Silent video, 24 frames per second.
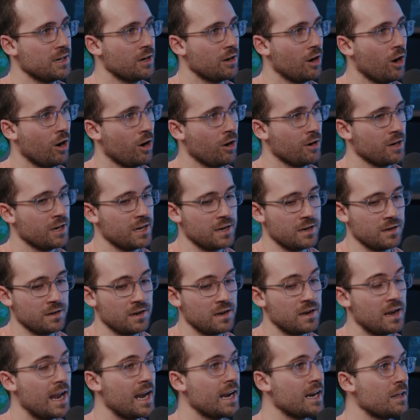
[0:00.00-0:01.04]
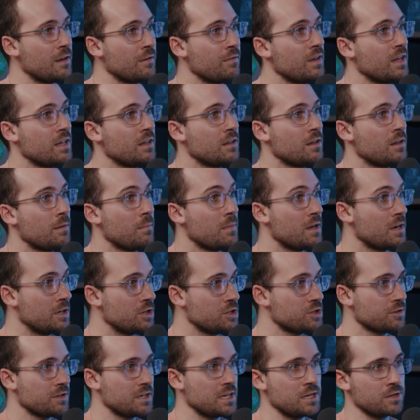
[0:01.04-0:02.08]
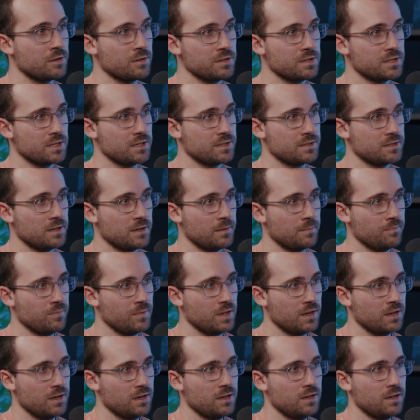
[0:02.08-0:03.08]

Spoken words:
that are already native in the ministry ecosystem